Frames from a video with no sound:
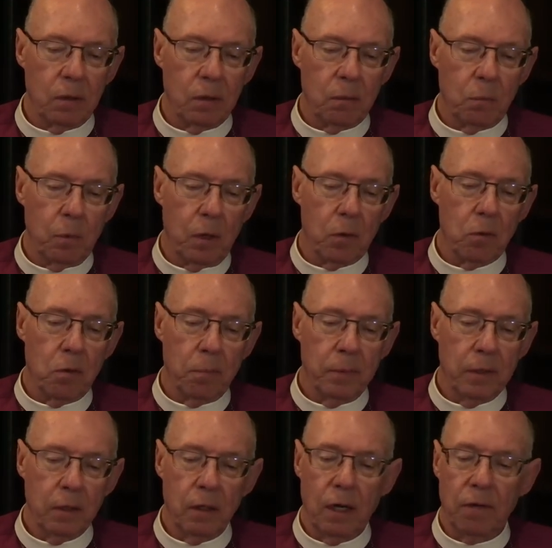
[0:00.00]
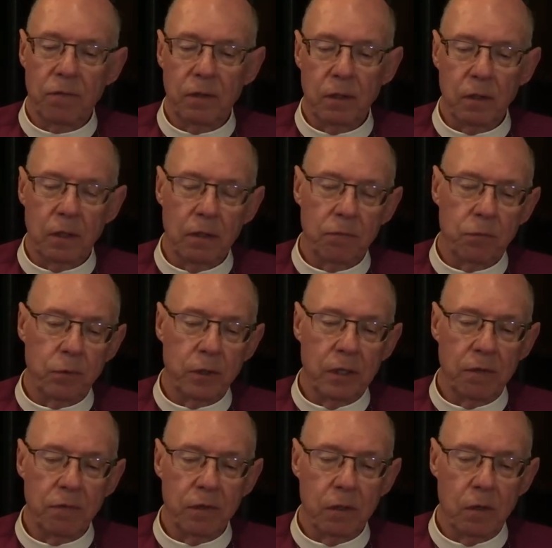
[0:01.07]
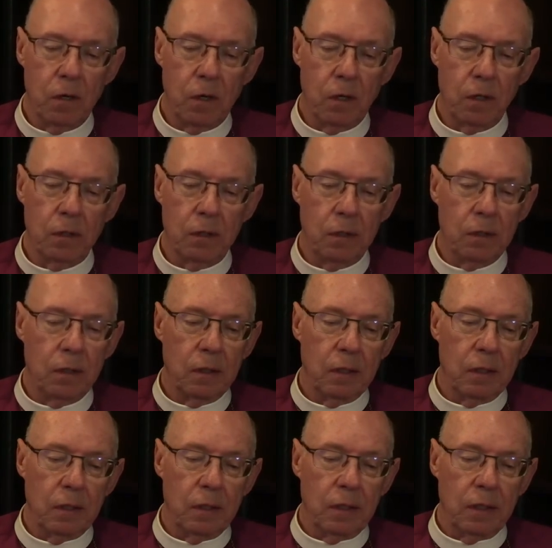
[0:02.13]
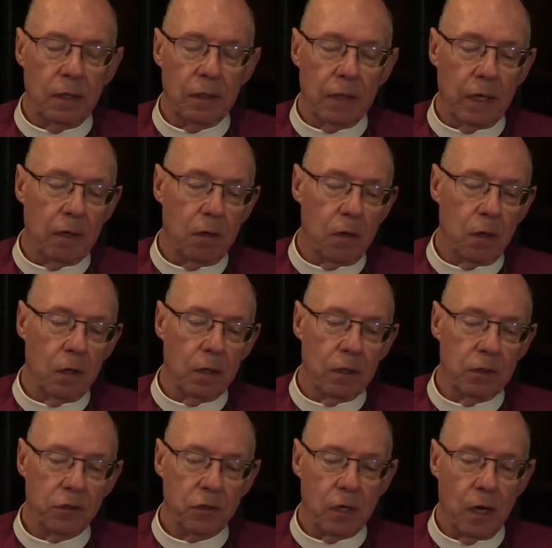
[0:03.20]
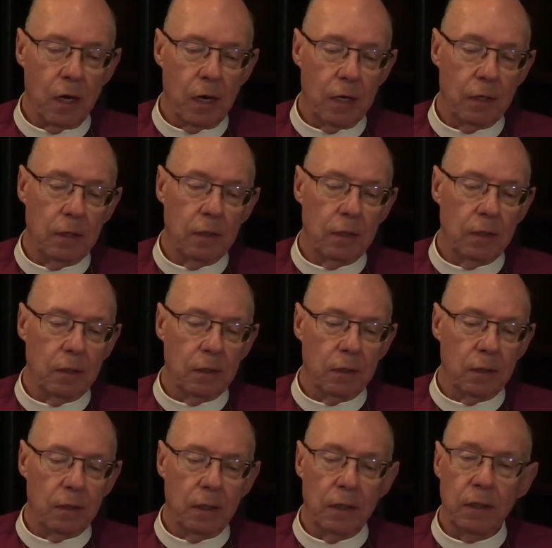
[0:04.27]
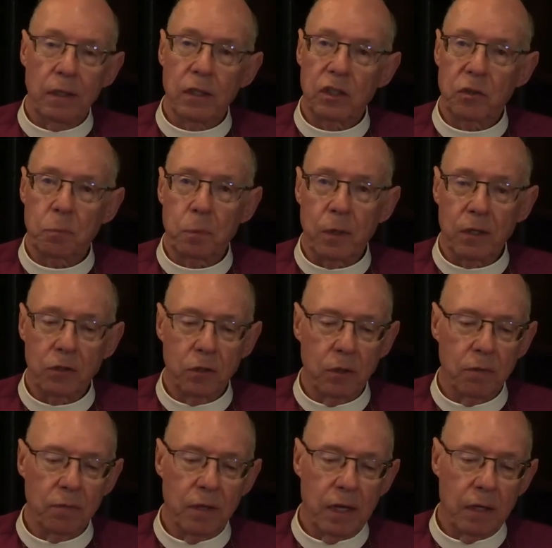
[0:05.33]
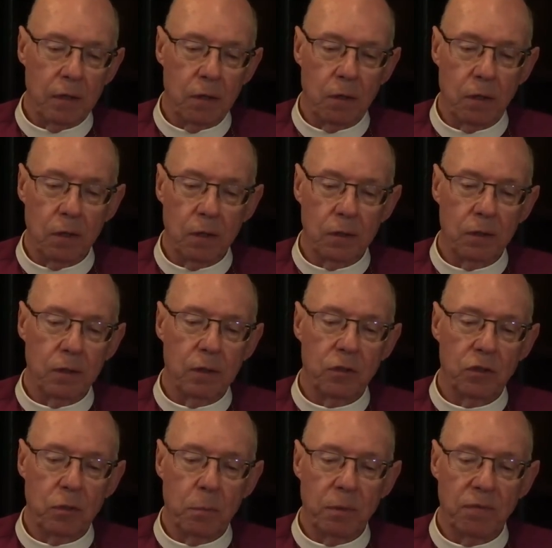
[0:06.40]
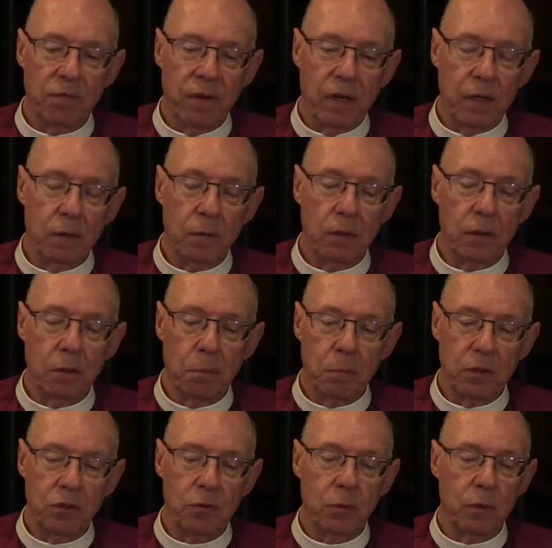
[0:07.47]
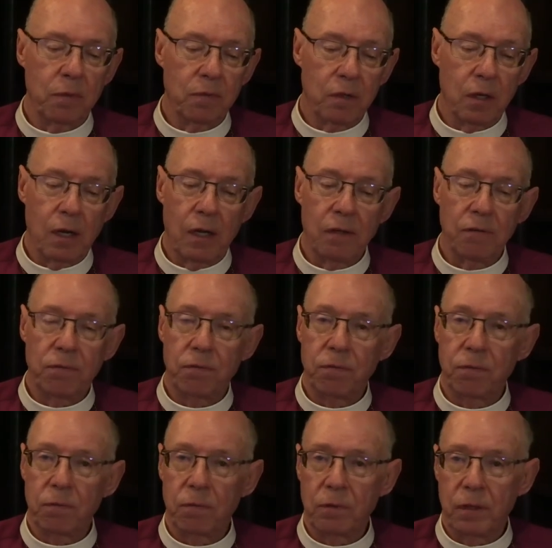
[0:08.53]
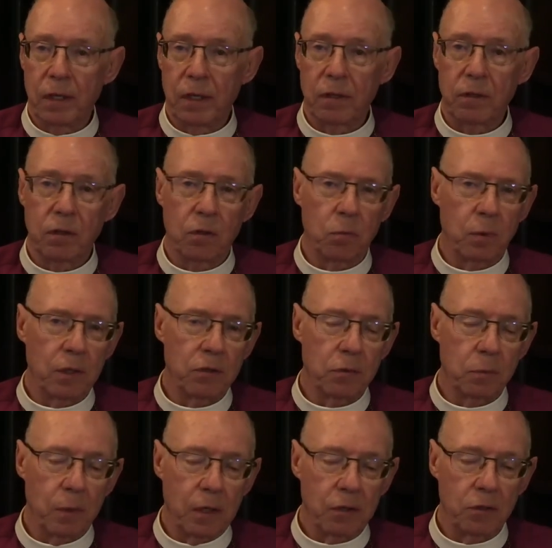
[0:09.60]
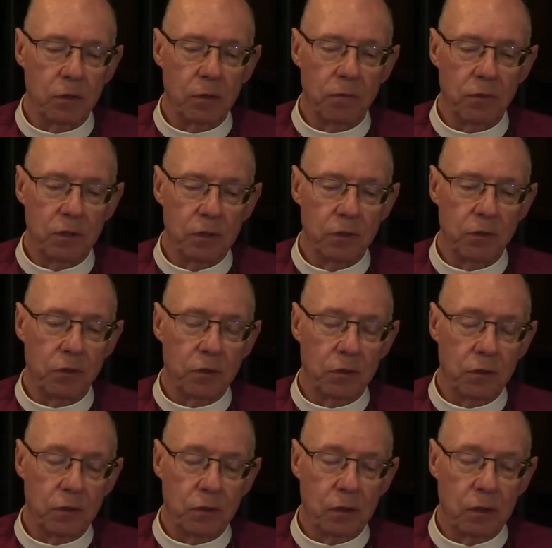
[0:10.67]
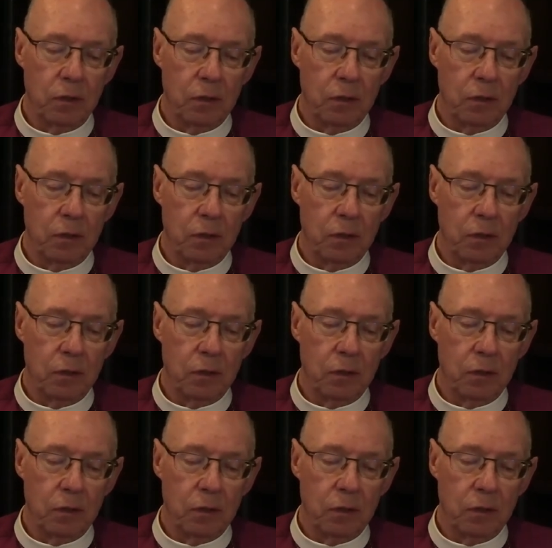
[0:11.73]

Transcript: a welcoming, loving, and forgiving heart, and that heart is God, and the expression of that heart is to be found in the mystery of the life, death, and resurrection of Jesus.